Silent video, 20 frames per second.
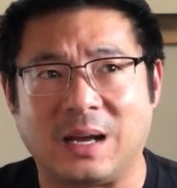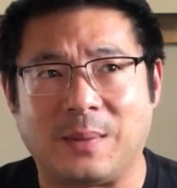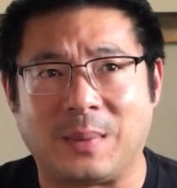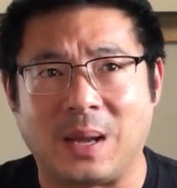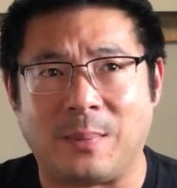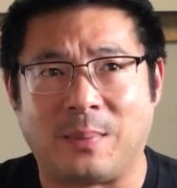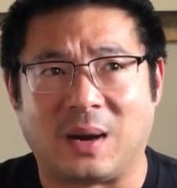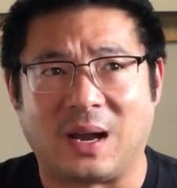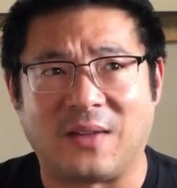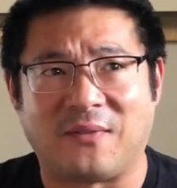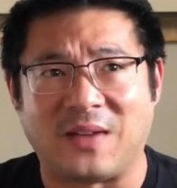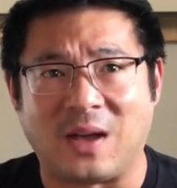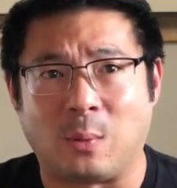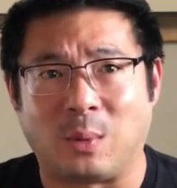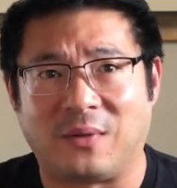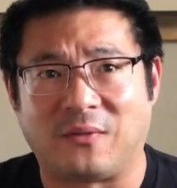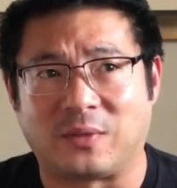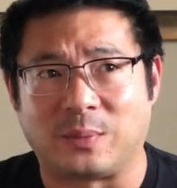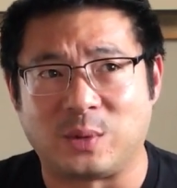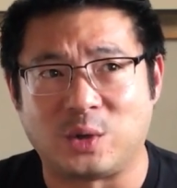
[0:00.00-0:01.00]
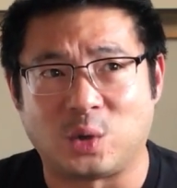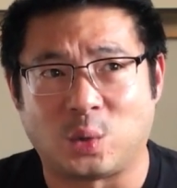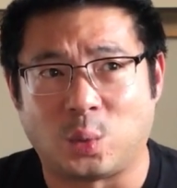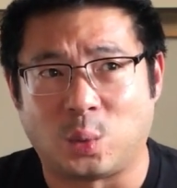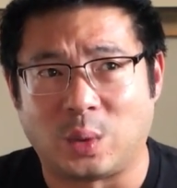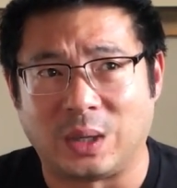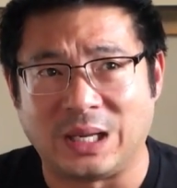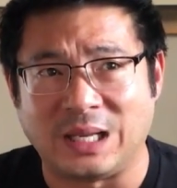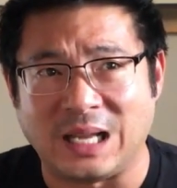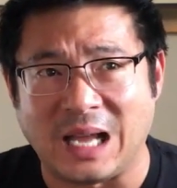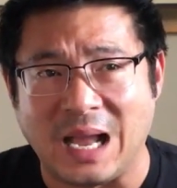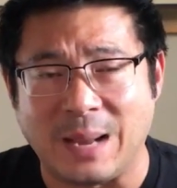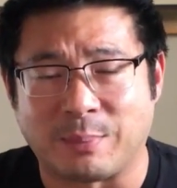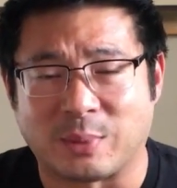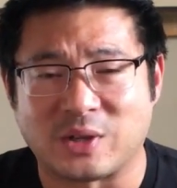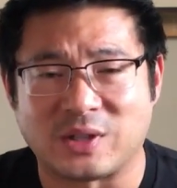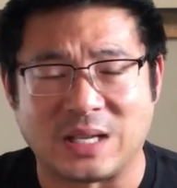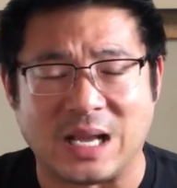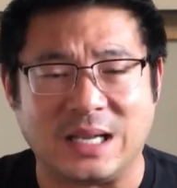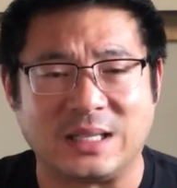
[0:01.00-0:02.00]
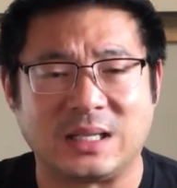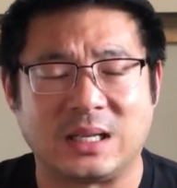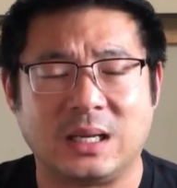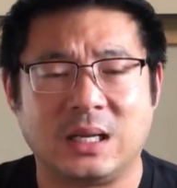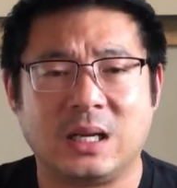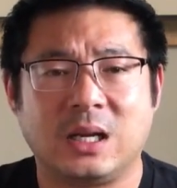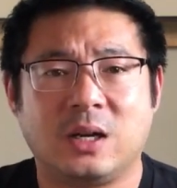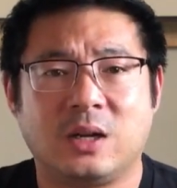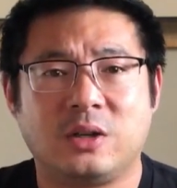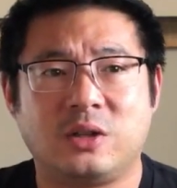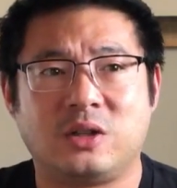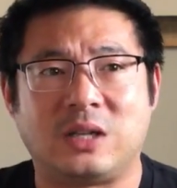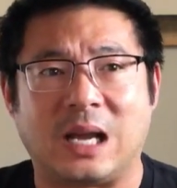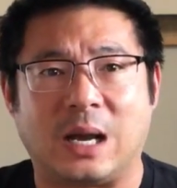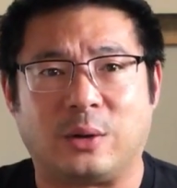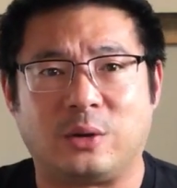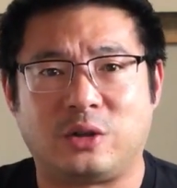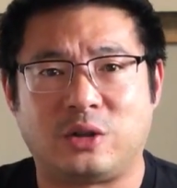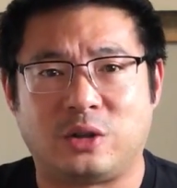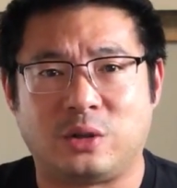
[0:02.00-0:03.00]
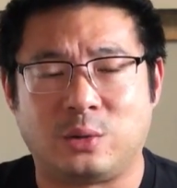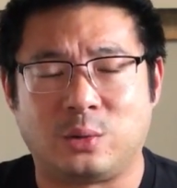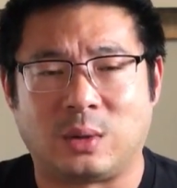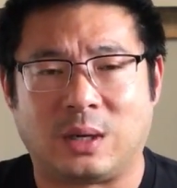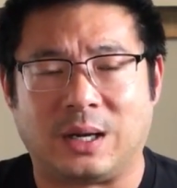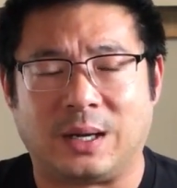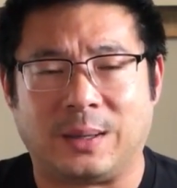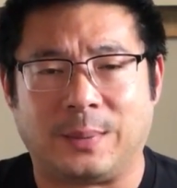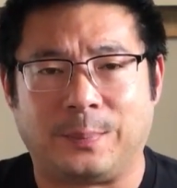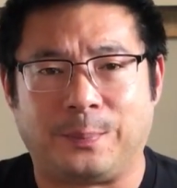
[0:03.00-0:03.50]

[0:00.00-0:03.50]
My body fat went from 28% down to